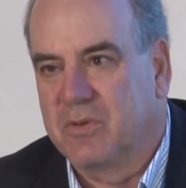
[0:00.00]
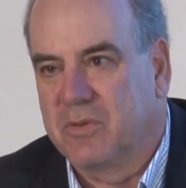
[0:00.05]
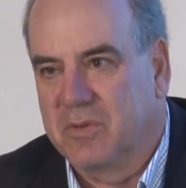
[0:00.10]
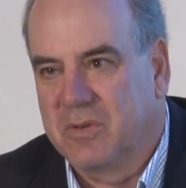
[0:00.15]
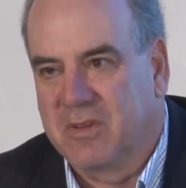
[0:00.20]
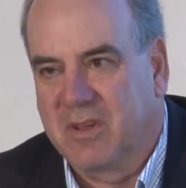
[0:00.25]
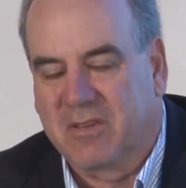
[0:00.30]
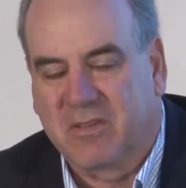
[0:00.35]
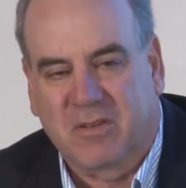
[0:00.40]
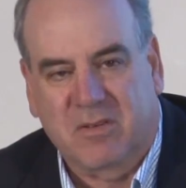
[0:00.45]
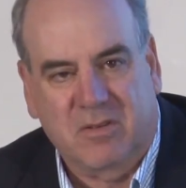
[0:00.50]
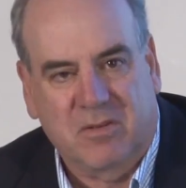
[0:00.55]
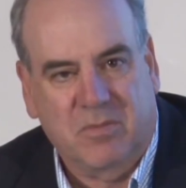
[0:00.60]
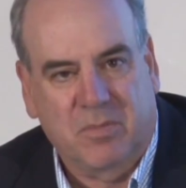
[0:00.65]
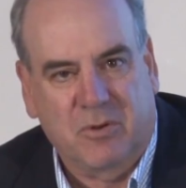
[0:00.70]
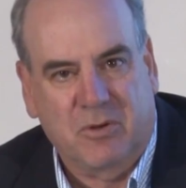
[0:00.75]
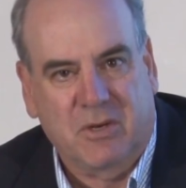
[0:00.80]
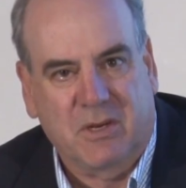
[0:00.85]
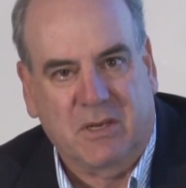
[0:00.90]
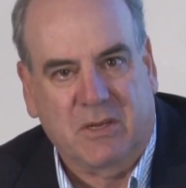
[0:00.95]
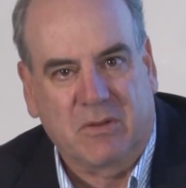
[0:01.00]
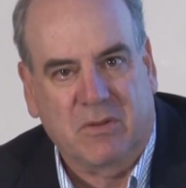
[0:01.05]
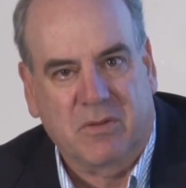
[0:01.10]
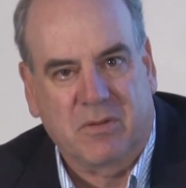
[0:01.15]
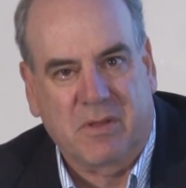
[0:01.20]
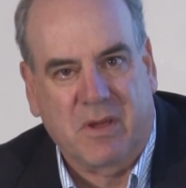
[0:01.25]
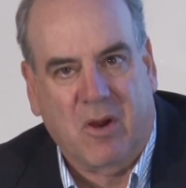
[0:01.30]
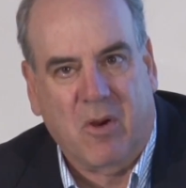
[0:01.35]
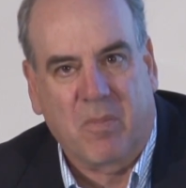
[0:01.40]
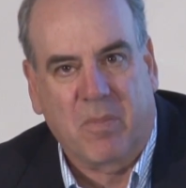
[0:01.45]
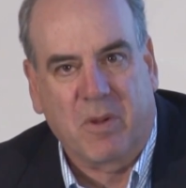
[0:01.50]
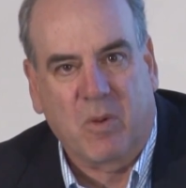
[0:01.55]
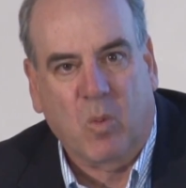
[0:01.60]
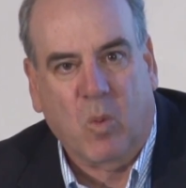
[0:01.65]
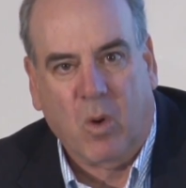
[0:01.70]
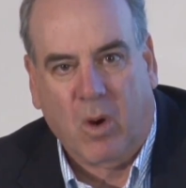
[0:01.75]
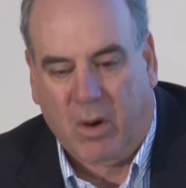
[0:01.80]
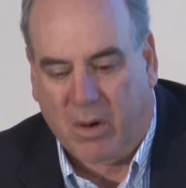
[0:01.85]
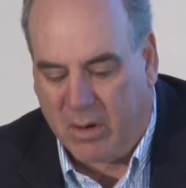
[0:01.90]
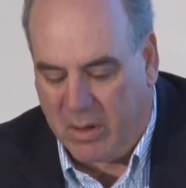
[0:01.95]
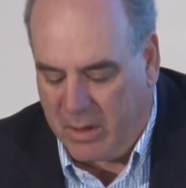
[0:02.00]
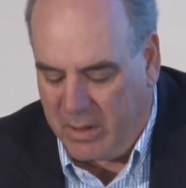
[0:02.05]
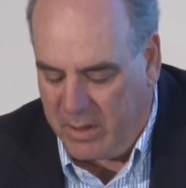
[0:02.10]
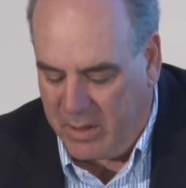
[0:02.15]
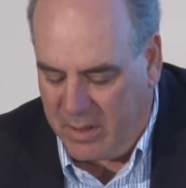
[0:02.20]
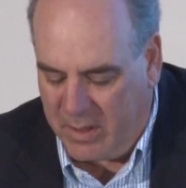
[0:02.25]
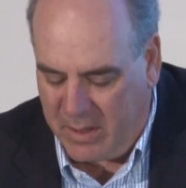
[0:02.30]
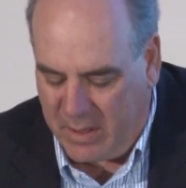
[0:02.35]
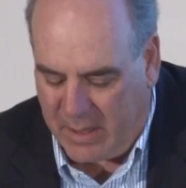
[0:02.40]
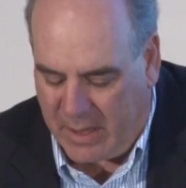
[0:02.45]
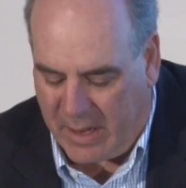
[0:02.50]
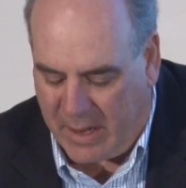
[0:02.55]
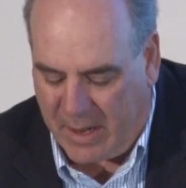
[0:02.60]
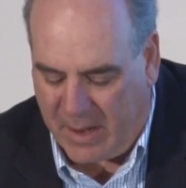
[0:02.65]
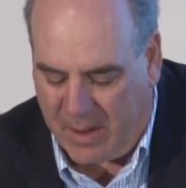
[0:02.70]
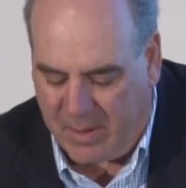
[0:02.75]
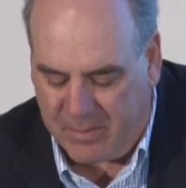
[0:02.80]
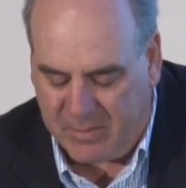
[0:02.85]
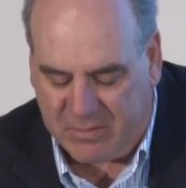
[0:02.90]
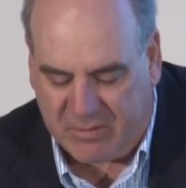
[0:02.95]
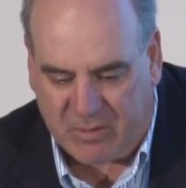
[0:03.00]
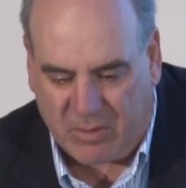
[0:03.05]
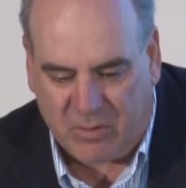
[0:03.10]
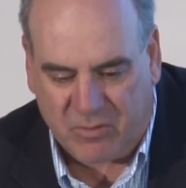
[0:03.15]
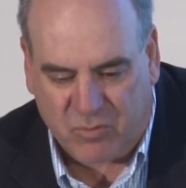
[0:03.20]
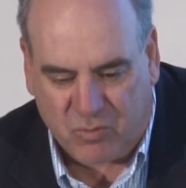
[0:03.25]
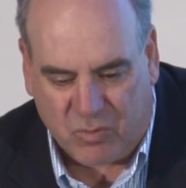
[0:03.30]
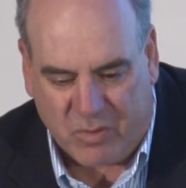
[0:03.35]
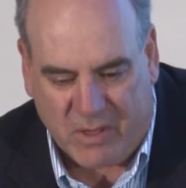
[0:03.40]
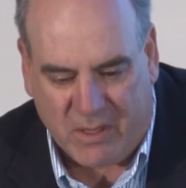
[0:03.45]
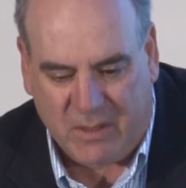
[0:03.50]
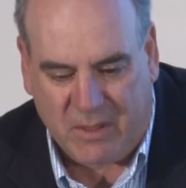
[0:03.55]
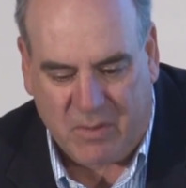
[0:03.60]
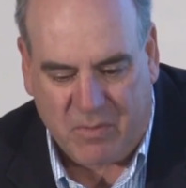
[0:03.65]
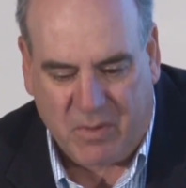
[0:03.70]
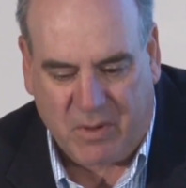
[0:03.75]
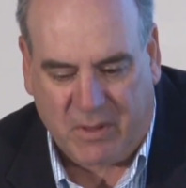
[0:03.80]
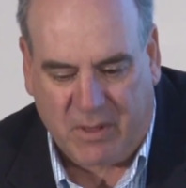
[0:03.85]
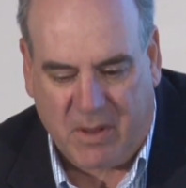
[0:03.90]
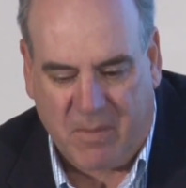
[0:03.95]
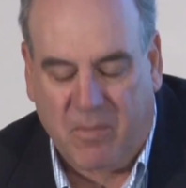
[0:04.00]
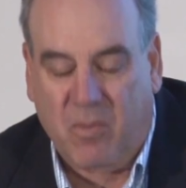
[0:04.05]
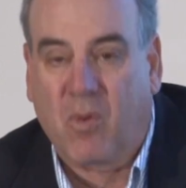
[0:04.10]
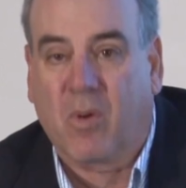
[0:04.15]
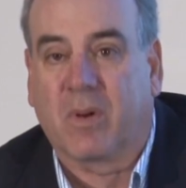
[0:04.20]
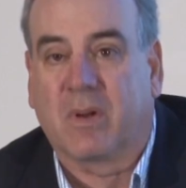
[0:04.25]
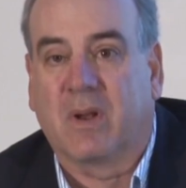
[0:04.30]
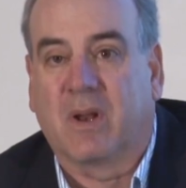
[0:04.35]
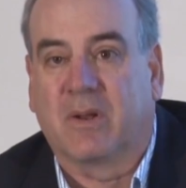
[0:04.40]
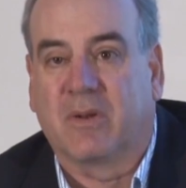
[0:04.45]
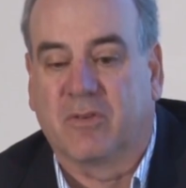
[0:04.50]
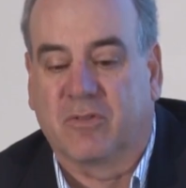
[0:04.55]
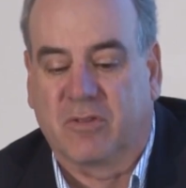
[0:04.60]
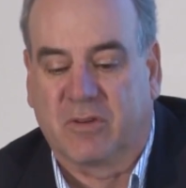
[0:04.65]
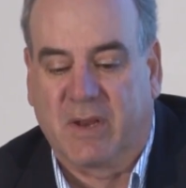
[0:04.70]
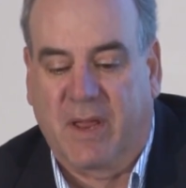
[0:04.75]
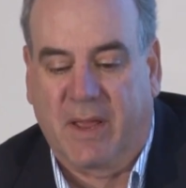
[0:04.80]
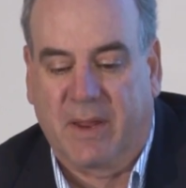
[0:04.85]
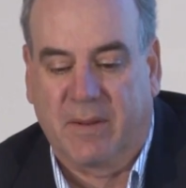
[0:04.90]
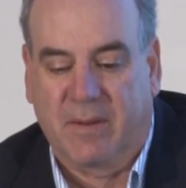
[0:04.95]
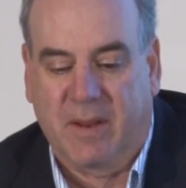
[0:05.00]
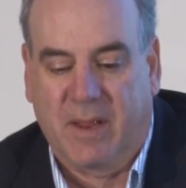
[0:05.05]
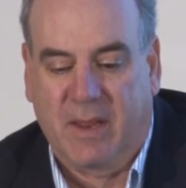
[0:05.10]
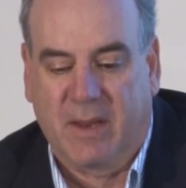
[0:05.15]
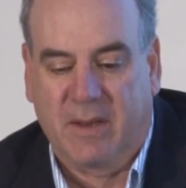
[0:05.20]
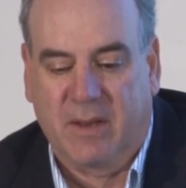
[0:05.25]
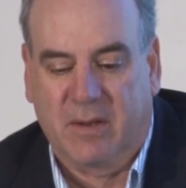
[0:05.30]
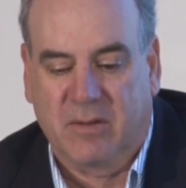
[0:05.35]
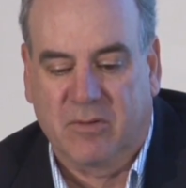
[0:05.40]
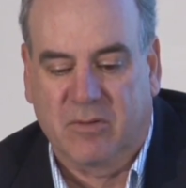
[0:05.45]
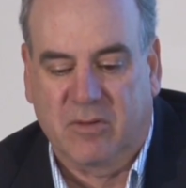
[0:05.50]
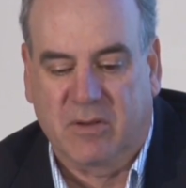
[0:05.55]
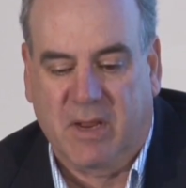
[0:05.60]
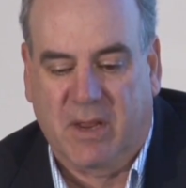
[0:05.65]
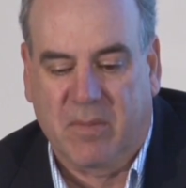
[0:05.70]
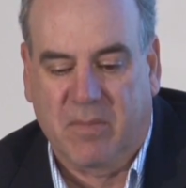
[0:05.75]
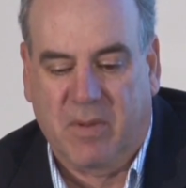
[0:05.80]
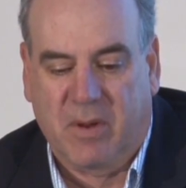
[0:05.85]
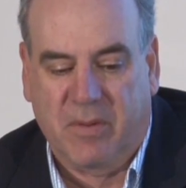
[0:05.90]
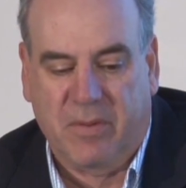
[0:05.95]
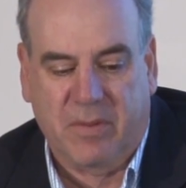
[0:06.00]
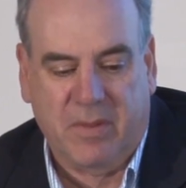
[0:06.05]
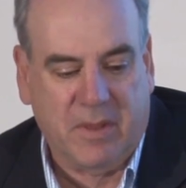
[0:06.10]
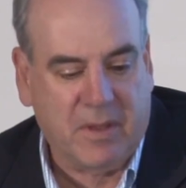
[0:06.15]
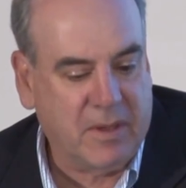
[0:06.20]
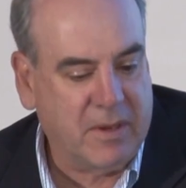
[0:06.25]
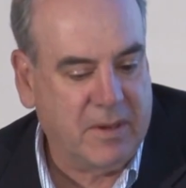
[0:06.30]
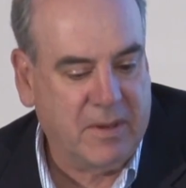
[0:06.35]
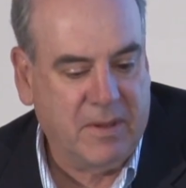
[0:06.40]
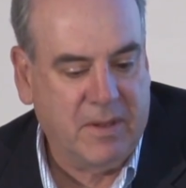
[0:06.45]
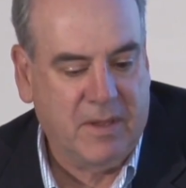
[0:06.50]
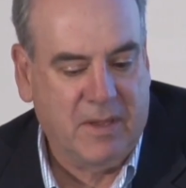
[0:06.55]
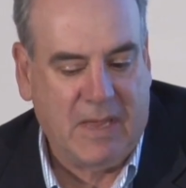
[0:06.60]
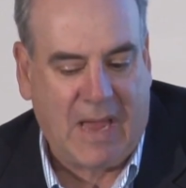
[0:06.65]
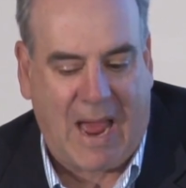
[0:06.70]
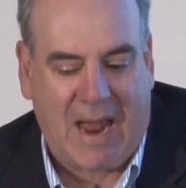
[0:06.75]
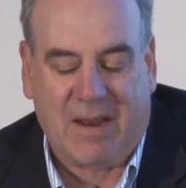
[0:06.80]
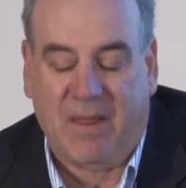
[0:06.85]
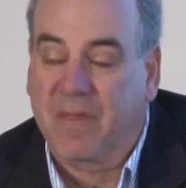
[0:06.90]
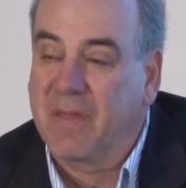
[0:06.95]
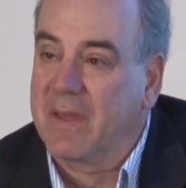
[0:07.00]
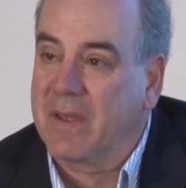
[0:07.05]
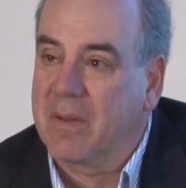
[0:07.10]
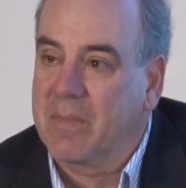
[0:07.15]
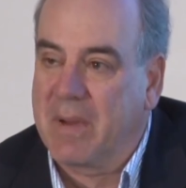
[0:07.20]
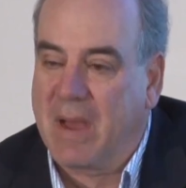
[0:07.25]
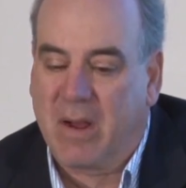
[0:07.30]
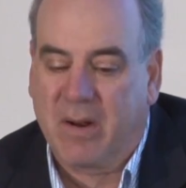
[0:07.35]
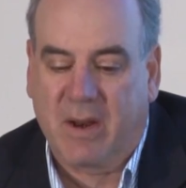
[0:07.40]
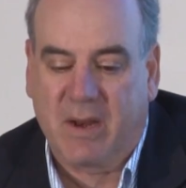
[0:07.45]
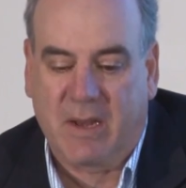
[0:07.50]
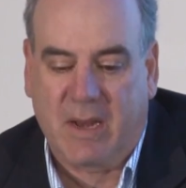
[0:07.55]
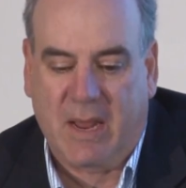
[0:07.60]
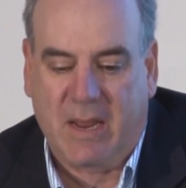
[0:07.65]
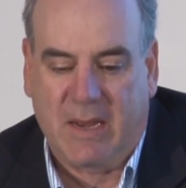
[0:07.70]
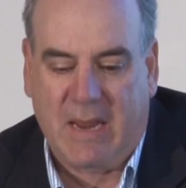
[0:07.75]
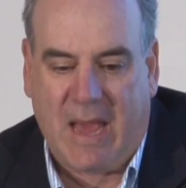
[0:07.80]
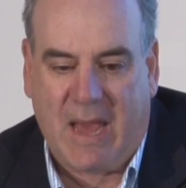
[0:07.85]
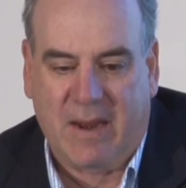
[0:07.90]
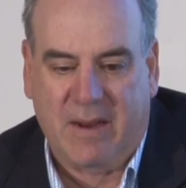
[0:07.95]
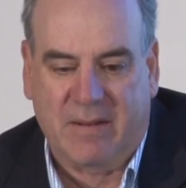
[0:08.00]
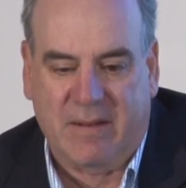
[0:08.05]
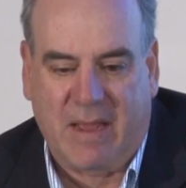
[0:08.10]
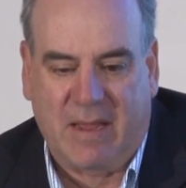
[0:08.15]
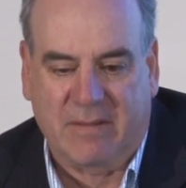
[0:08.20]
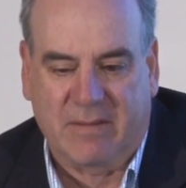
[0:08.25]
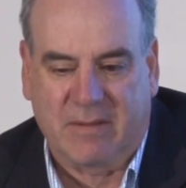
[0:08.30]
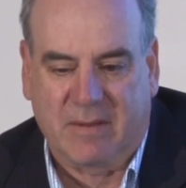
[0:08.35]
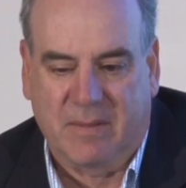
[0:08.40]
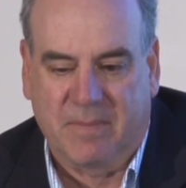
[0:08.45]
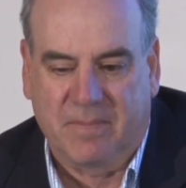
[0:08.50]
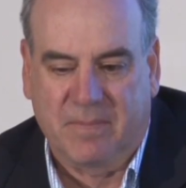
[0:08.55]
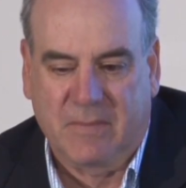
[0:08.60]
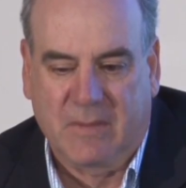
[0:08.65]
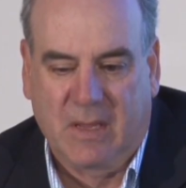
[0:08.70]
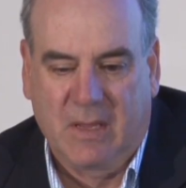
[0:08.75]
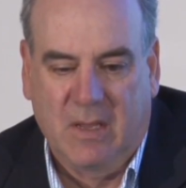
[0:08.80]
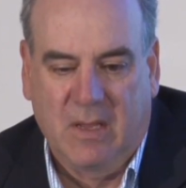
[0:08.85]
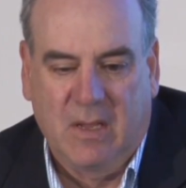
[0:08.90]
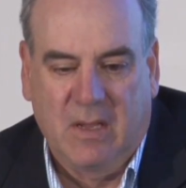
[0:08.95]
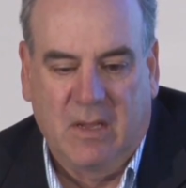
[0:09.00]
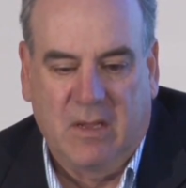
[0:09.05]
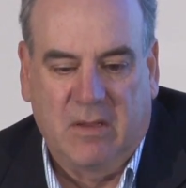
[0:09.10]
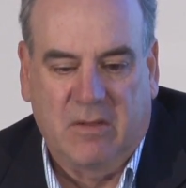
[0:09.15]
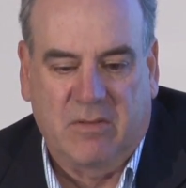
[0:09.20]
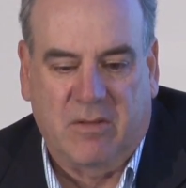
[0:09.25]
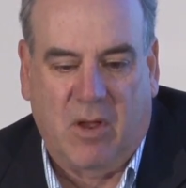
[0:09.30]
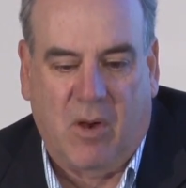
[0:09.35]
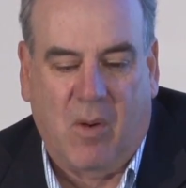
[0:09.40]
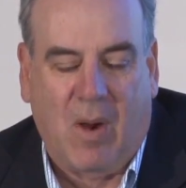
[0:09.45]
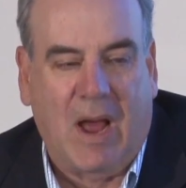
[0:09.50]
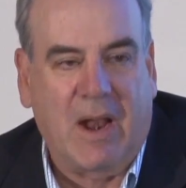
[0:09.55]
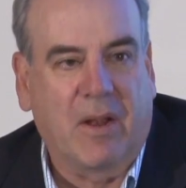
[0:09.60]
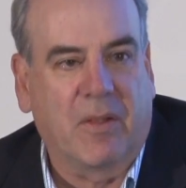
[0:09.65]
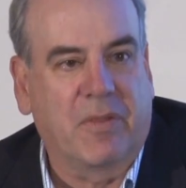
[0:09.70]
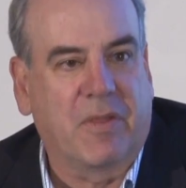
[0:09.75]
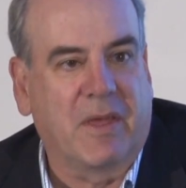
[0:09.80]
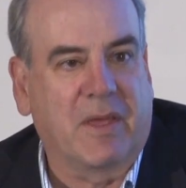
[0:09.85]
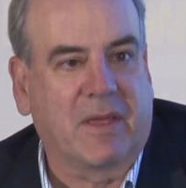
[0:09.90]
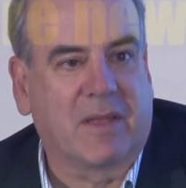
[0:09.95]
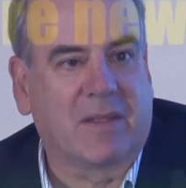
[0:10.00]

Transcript: does a particular therapy work? So it's really, really important to understand both how to think about it and how to test it. So I don't think